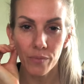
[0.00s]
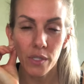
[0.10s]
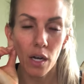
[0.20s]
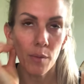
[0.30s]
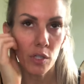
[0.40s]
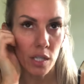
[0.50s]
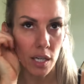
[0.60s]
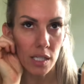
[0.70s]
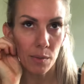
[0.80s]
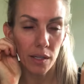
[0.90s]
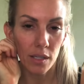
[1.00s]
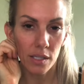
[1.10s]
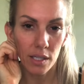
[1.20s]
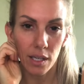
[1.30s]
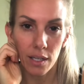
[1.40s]
so I'm just going to explain this
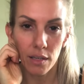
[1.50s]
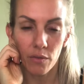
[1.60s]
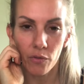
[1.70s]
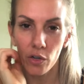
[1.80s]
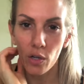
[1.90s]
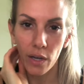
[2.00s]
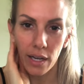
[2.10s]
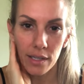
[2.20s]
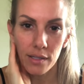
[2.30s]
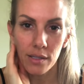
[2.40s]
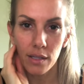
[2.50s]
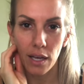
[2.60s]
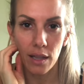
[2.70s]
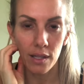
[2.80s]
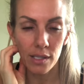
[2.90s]
again for you guys,
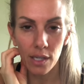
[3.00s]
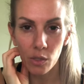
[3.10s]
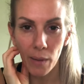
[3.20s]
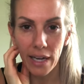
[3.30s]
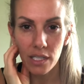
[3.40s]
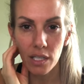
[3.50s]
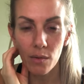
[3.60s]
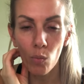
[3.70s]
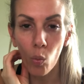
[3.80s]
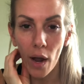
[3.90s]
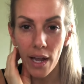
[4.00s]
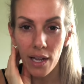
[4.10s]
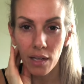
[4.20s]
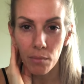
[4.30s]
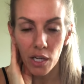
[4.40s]
and this goes back to
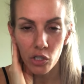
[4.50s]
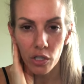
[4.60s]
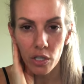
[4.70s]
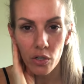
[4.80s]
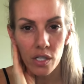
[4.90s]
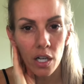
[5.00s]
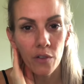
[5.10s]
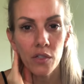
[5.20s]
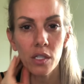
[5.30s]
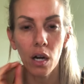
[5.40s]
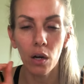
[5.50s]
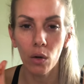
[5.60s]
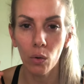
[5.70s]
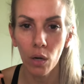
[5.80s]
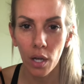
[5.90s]
weighing and measuring yourself.
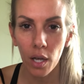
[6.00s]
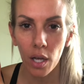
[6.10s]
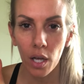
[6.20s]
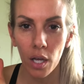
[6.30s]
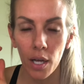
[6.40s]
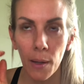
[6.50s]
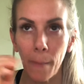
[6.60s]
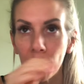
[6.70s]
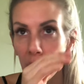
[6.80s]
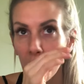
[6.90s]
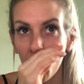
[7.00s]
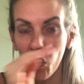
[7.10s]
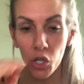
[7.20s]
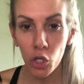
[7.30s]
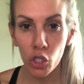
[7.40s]
So,
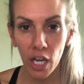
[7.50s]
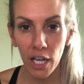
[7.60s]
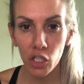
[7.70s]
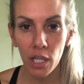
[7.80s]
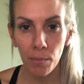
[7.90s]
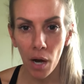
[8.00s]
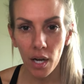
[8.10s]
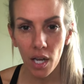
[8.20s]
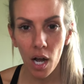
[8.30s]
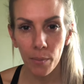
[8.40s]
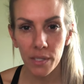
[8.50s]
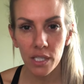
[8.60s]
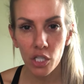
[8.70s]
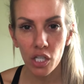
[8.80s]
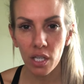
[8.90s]
when you're changing body
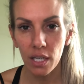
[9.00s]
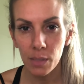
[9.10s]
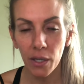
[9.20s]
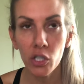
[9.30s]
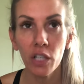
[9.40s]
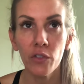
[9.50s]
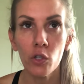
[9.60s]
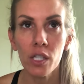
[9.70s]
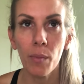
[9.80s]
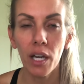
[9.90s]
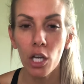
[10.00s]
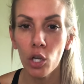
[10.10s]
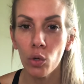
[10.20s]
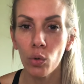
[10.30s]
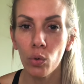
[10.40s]
composition, especially if you're somebody
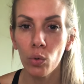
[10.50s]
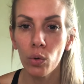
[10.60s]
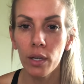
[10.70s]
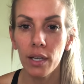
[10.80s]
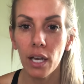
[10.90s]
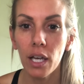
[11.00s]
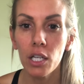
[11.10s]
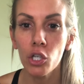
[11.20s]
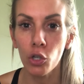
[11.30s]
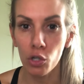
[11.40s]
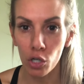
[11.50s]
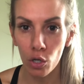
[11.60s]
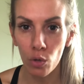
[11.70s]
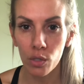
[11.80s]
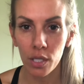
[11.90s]
who you're
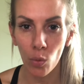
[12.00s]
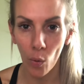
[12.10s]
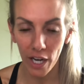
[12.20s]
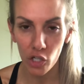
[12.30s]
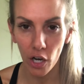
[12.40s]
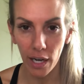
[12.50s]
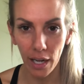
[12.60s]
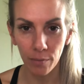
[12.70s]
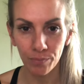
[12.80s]
new to weight training,